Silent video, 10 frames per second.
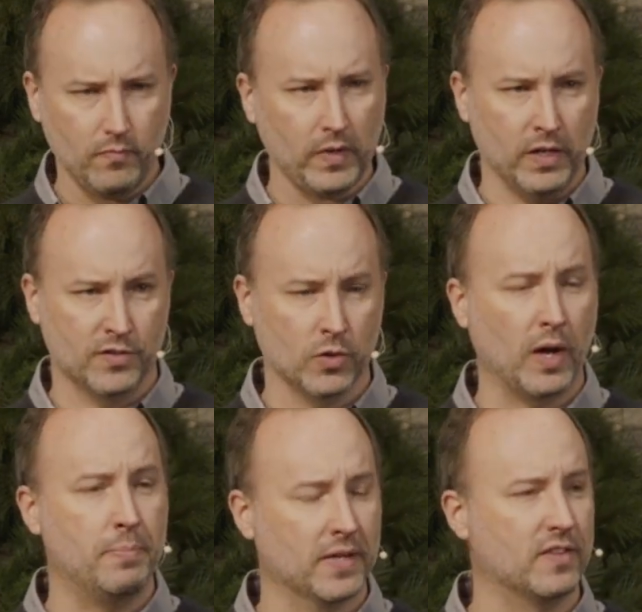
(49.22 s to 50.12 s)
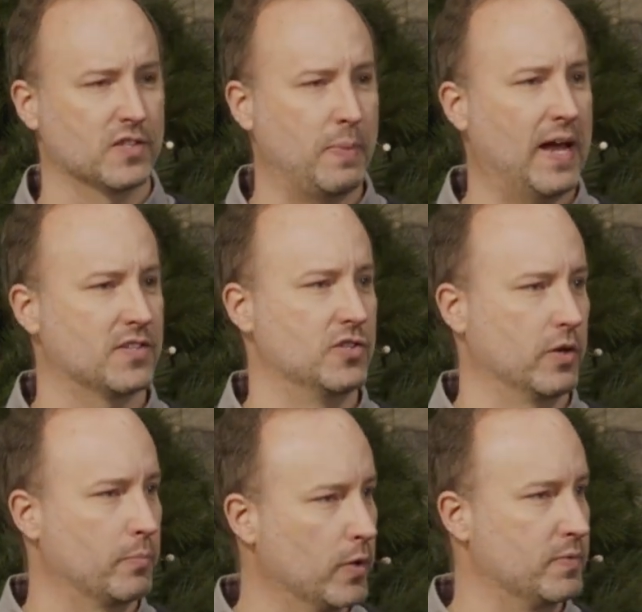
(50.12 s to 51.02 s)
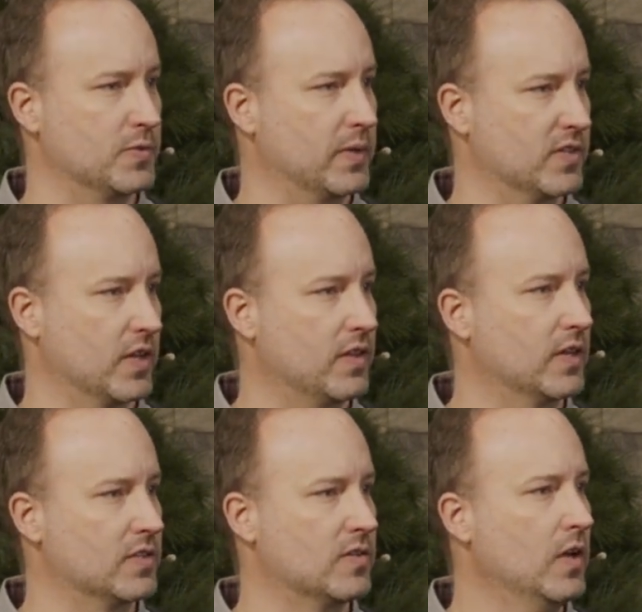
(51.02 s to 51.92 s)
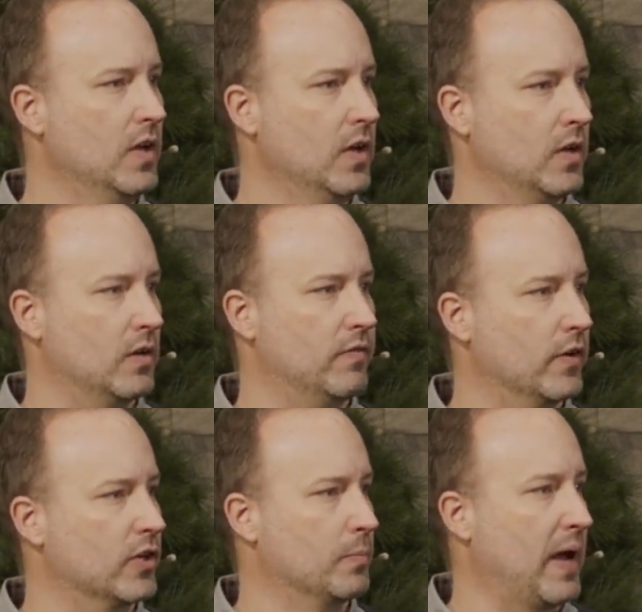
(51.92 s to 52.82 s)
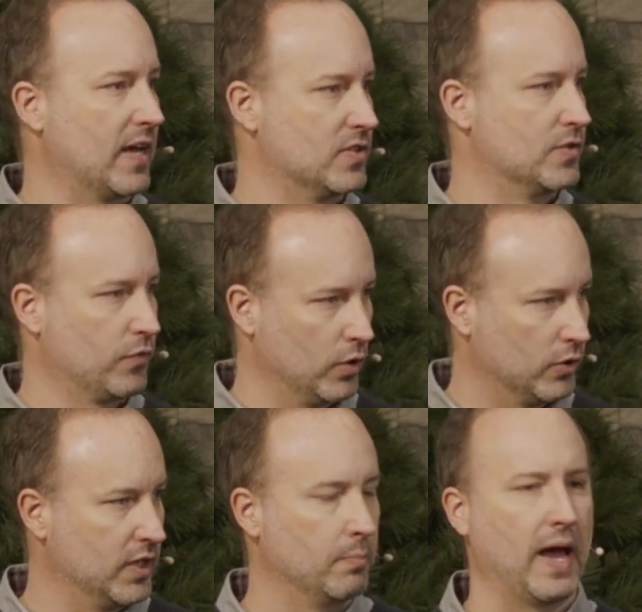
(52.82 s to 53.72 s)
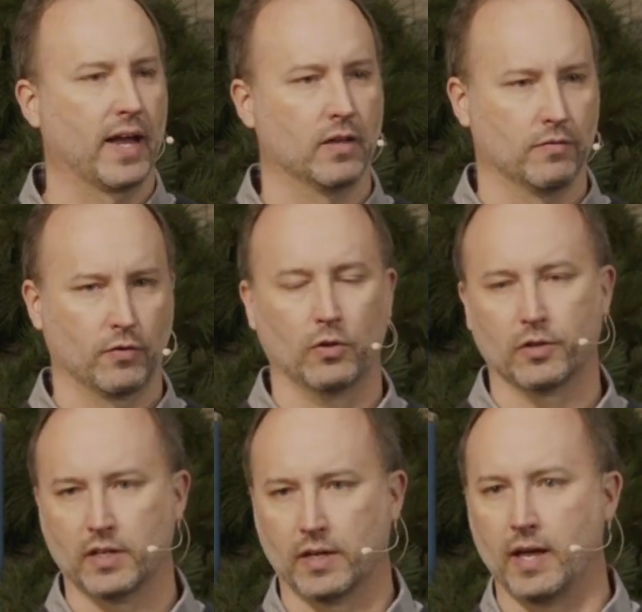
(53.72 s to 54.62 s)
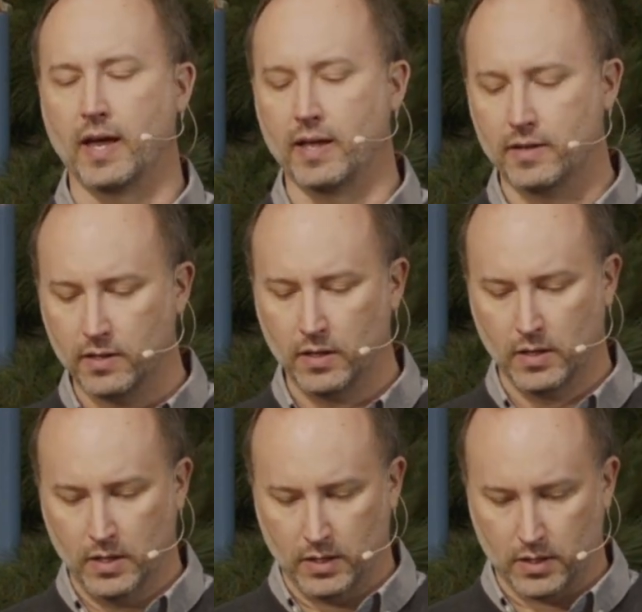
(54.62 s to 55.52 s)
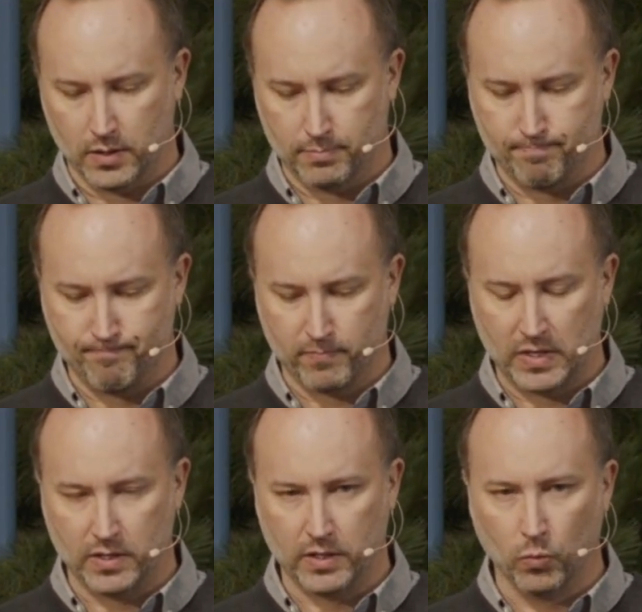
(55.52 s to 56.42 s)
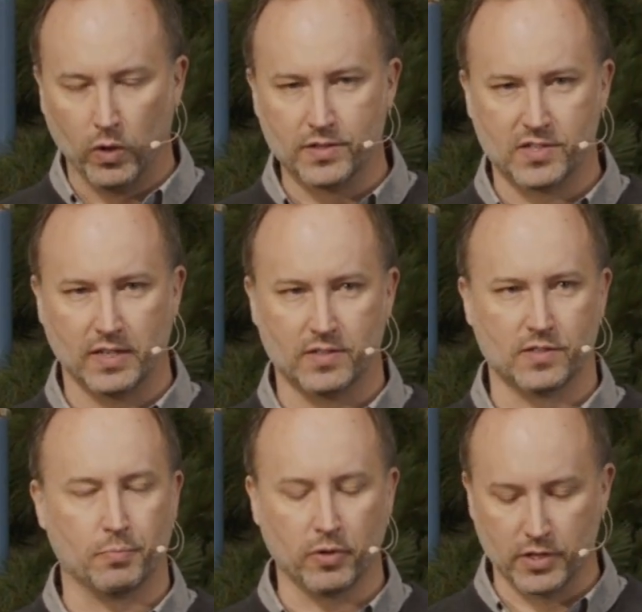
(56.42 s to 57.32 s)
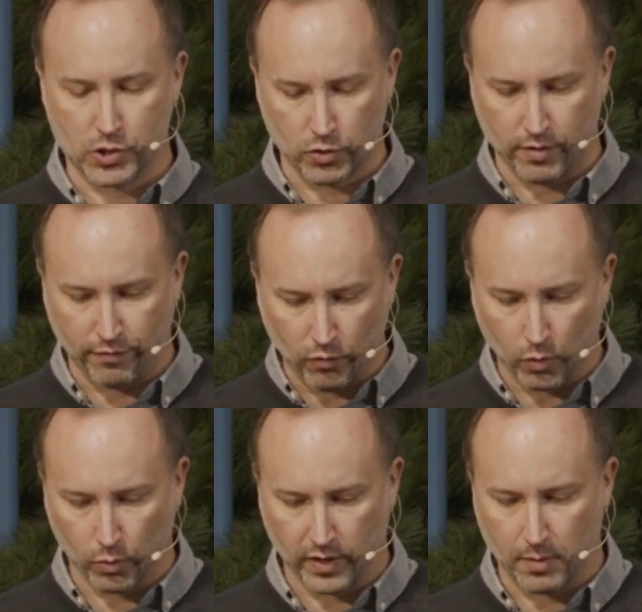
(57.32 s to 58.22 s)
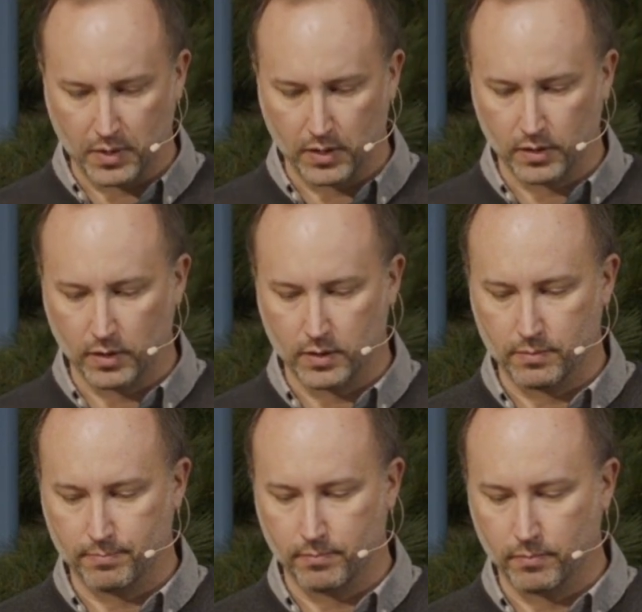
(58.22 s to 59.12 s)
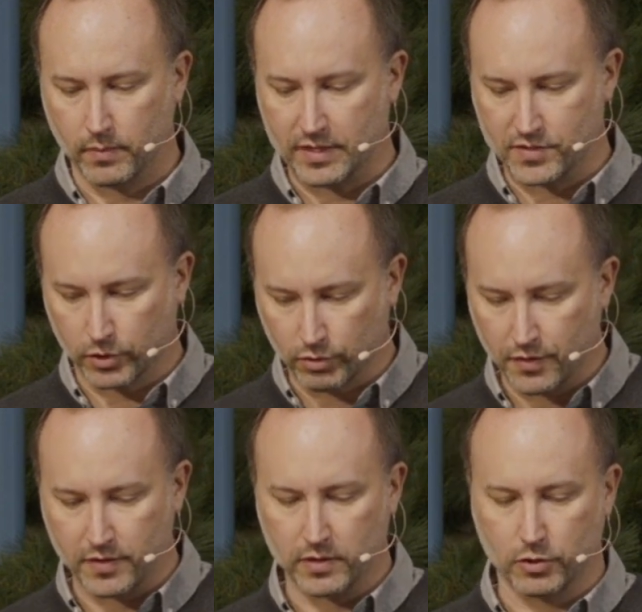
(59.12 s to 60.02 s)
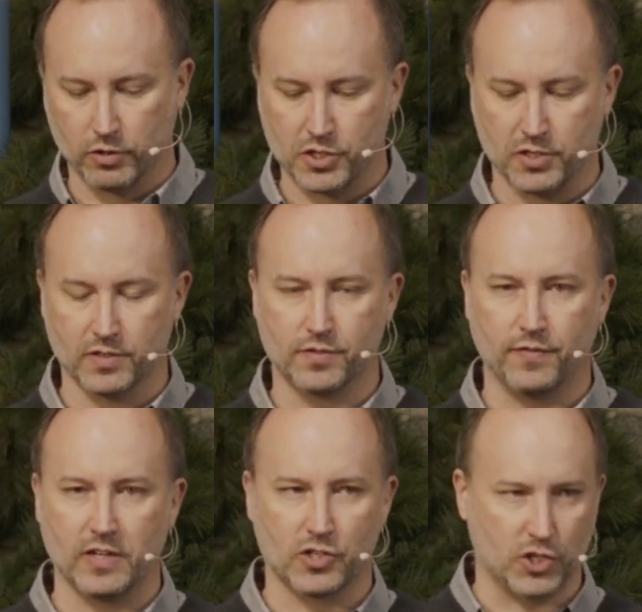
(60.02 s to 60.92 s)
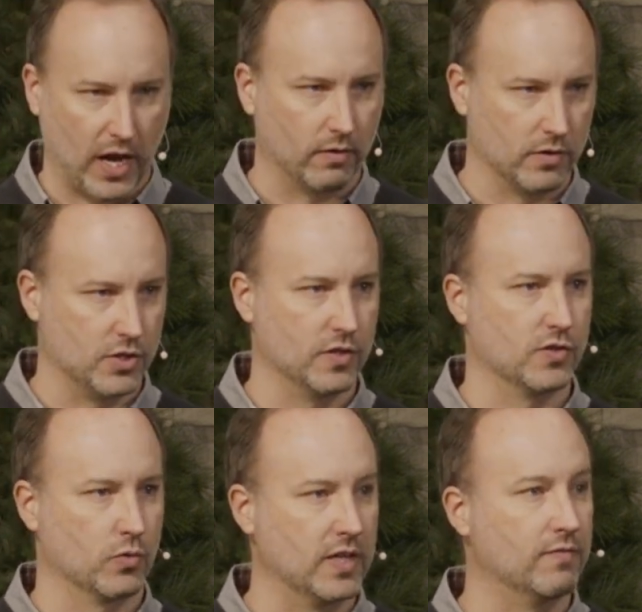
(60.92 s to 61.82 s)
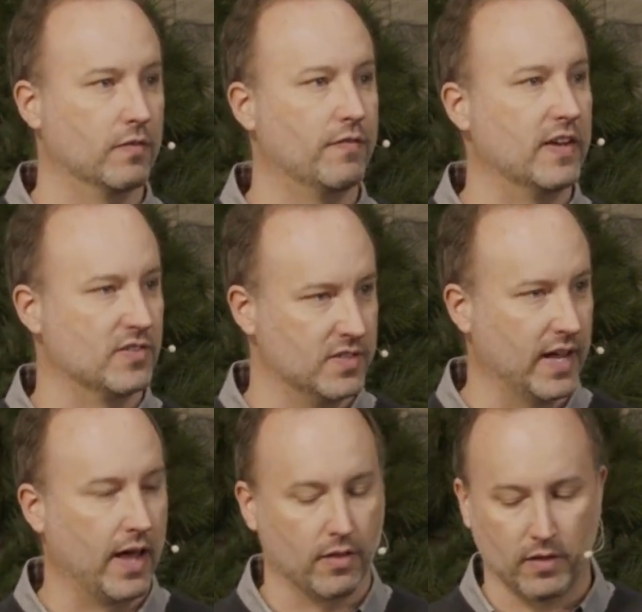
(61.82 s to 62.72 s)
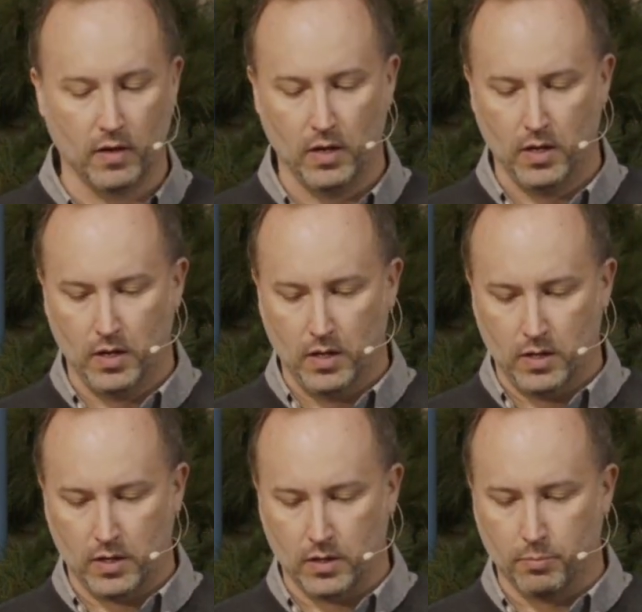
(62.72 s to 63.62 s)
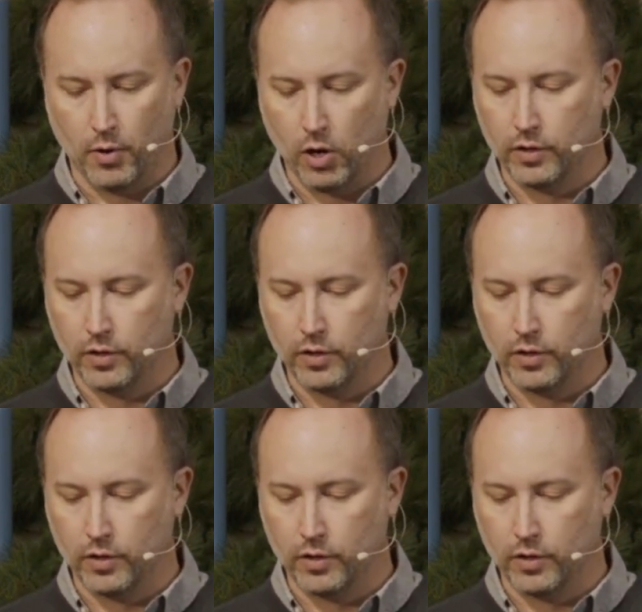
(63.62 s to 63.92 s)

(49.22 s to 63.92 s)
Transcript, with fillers: And so I picked this passage on purpose because I think it's a very good passage for looking back and for looking ahead. Um, in one sense, it's pretty straightforward. I mean, it, as the Corinthian Christians face challenges or even face death, um, Paul